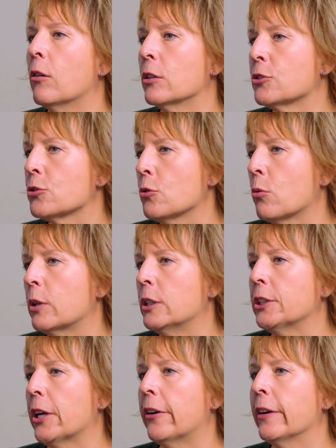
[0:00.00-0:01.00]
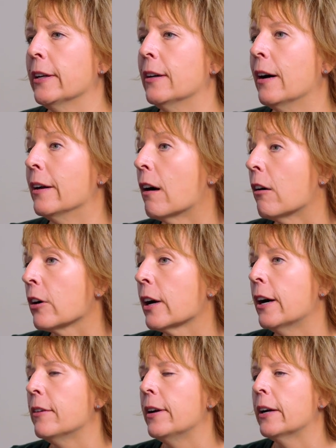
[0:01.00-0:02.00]
a storage area, an
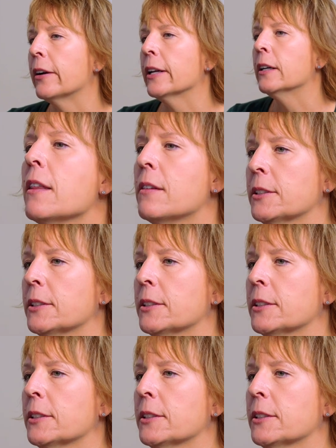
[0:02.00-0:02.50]
archive area.